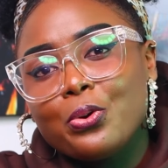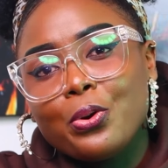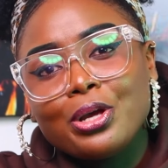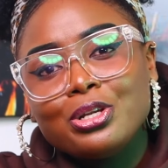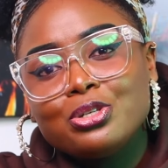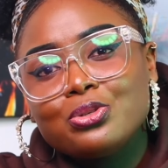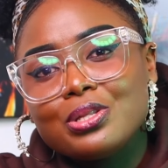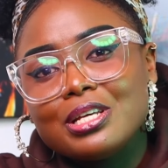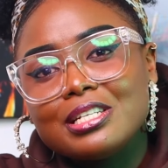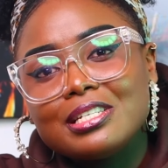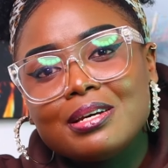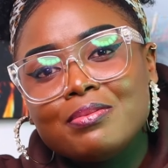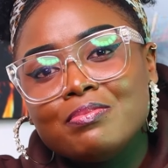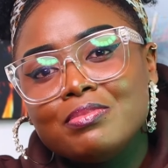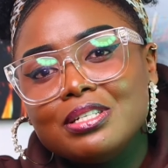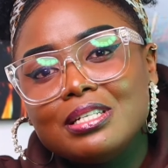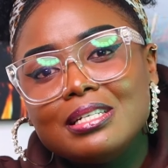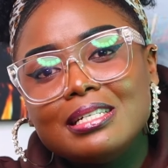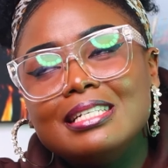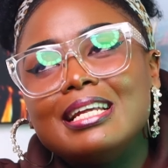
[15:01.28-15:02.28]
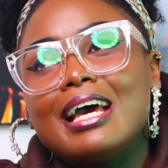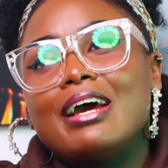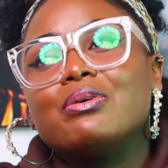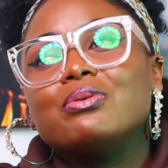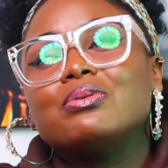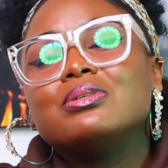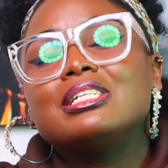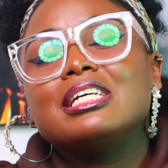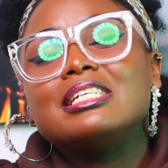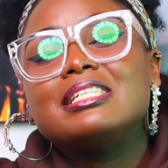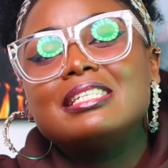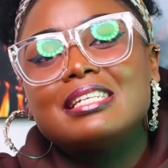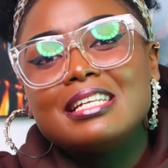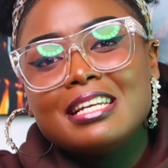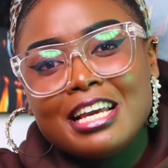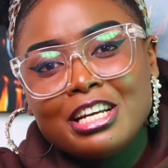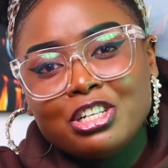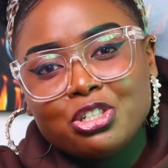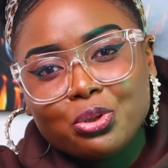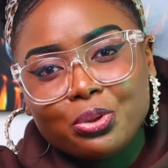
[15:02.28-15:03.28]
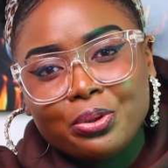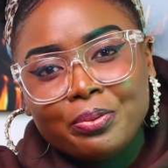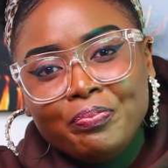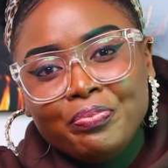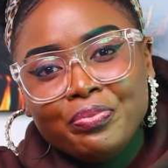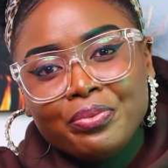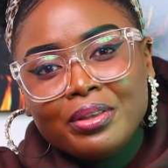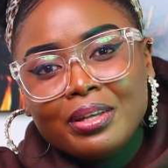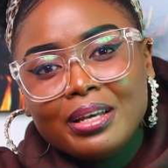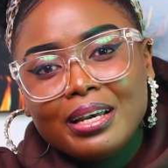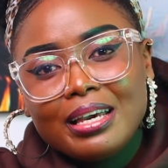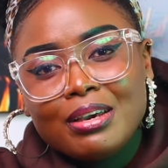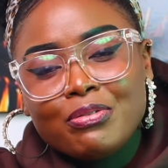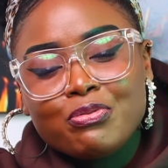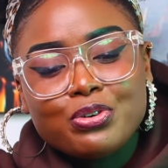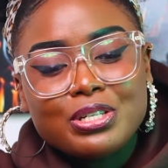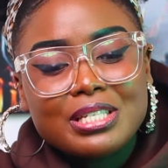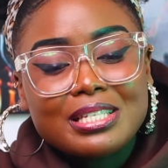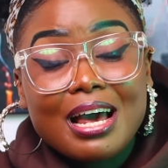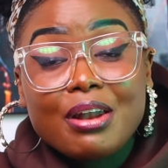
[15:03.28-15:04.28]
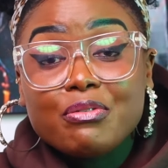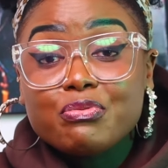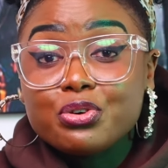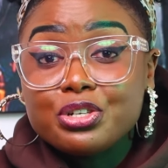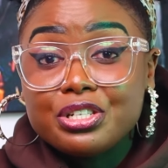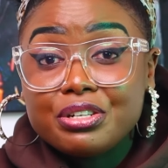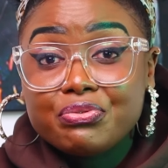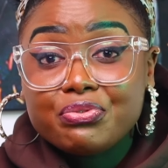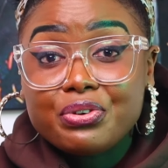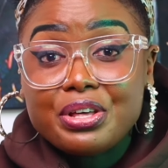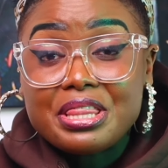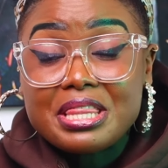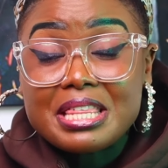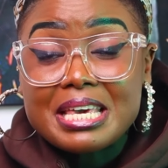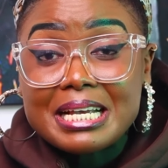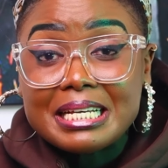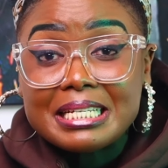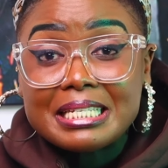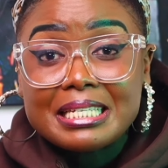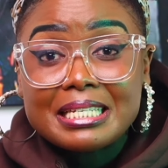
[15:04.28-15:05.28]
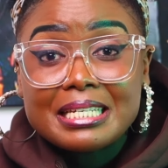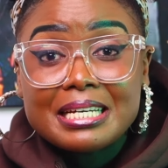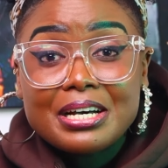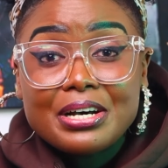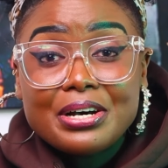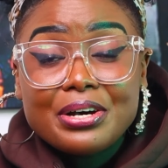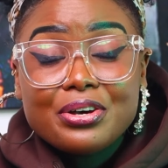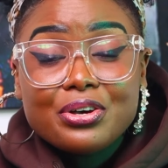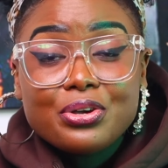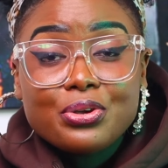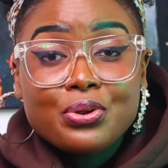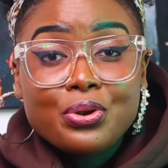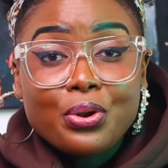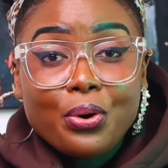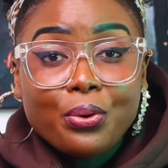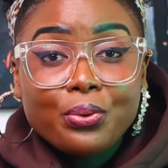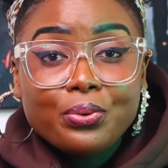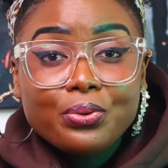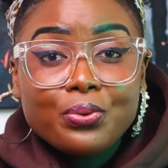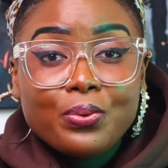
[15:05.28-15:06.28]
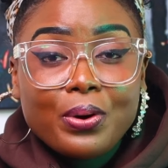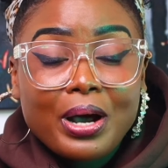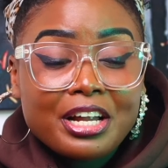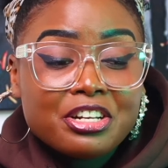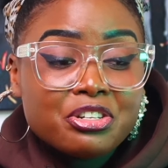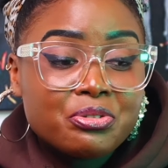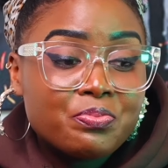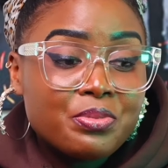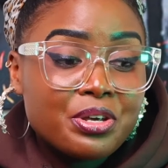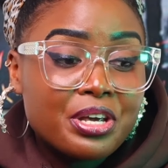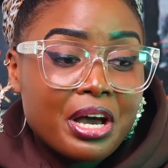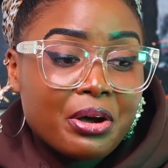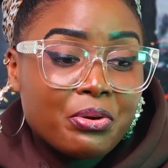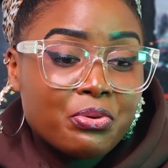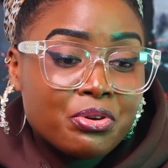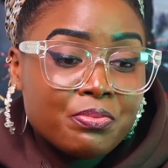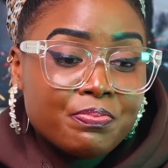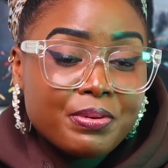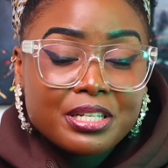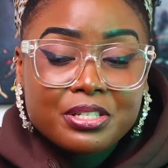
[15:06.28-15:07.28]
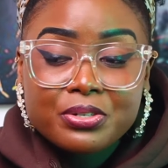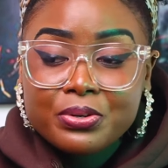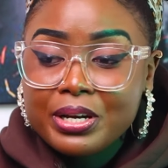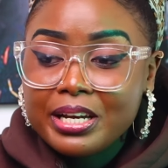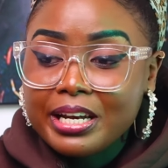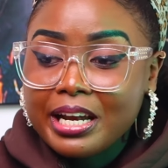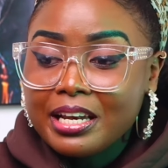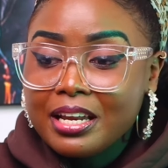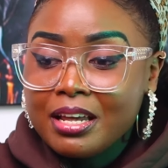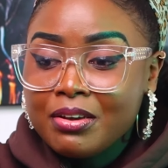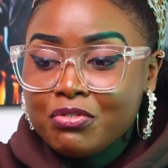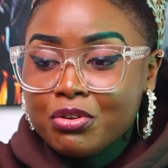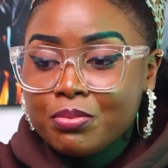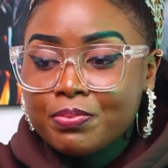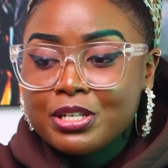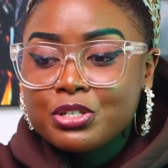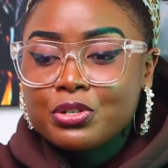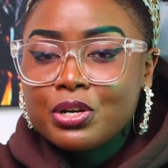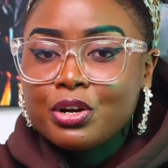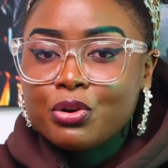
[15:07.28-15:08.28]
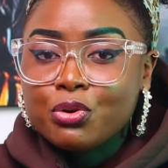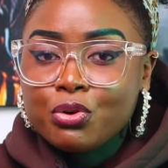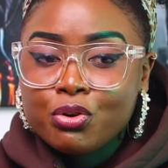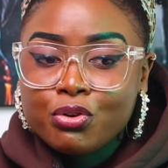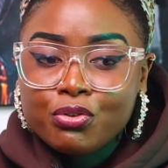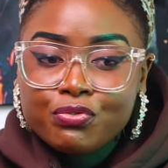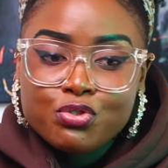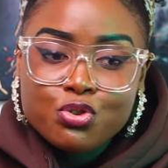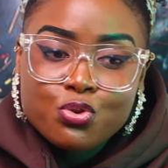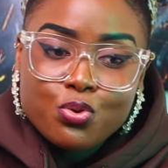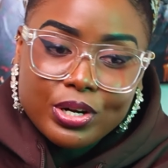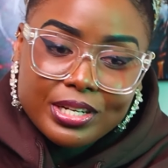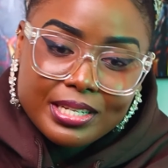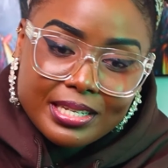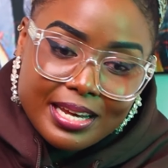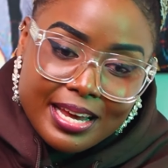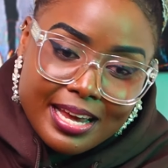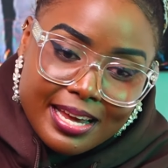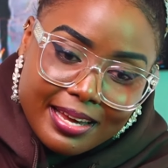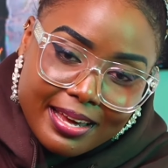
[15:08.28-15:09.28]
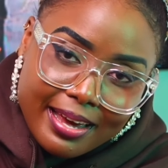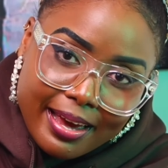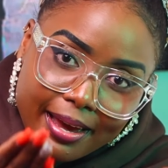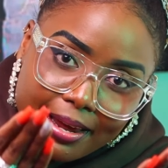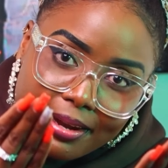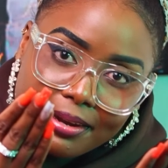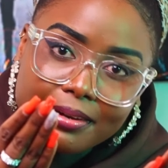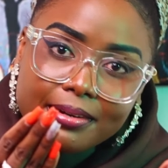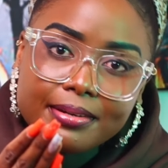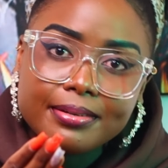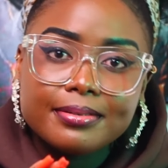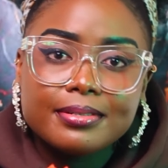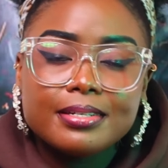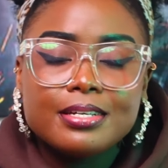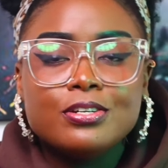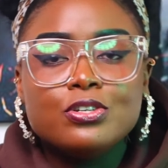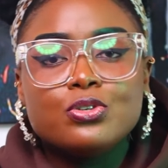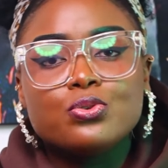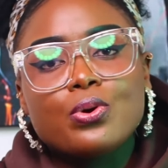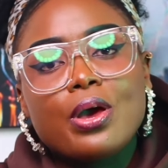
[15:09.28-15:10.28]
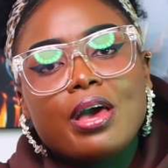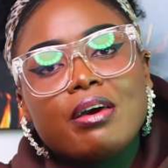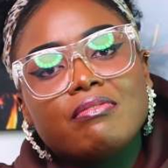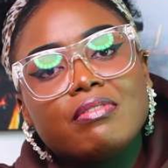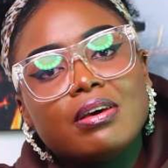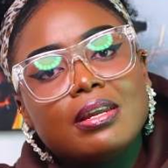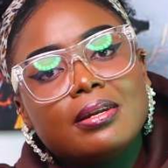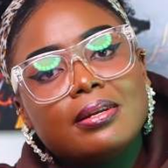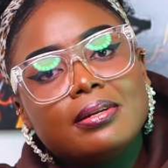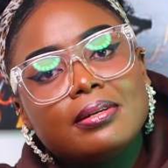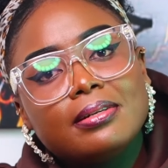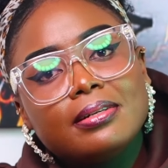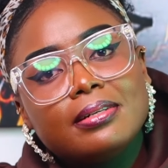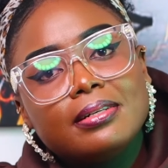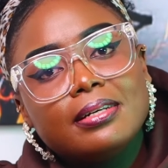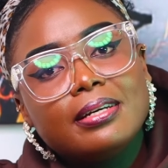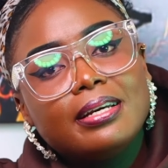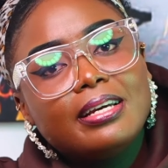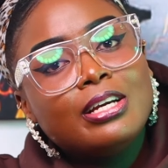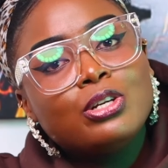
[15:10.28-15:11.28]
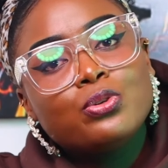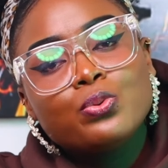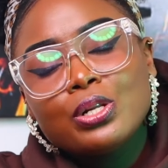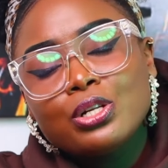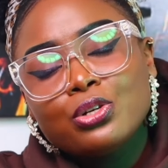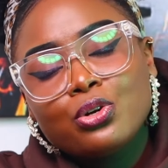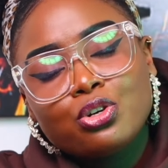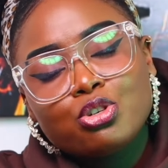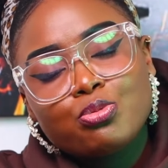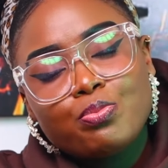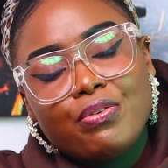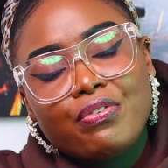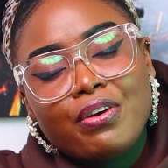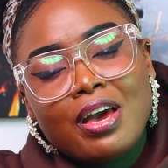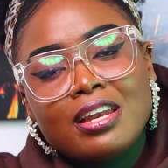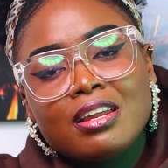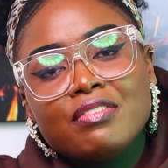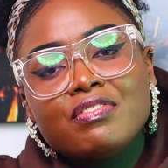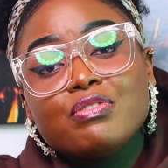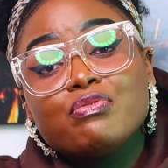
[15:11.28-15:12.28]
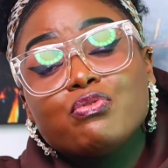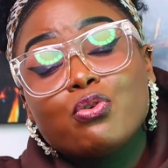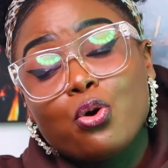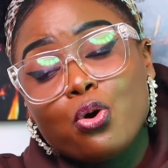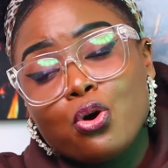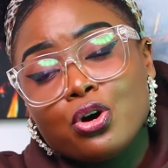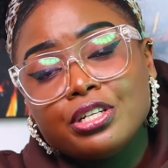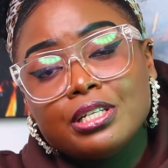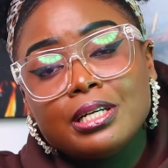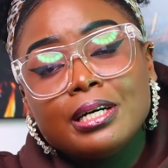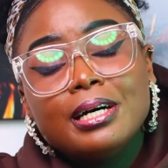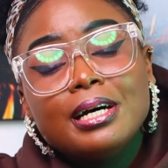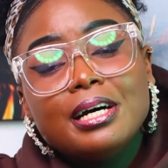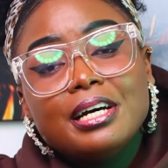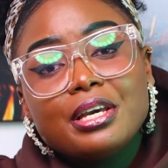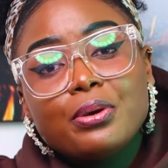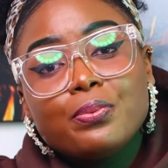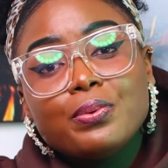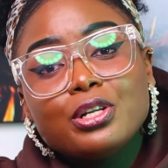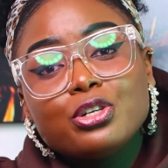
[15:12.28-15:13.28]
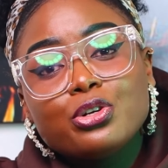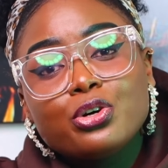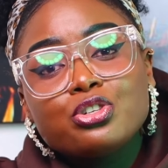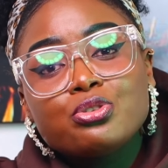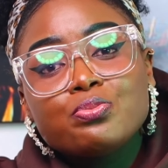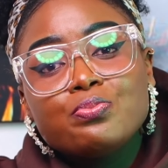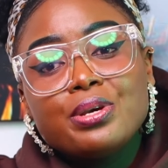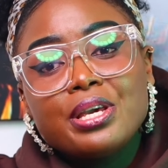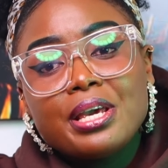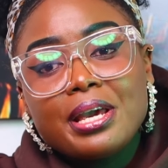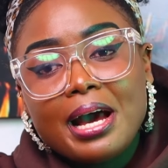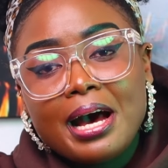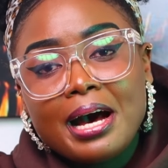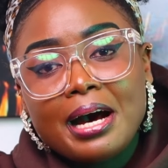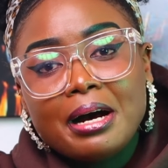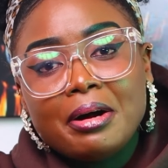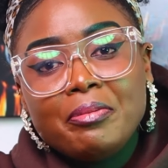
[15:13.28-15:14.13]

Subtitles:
going to the same destination if we stand for different things. You know, you can't be a good person and an evil person, and all of you are taken into heaven. It will not be fair, and even for God, He will not be.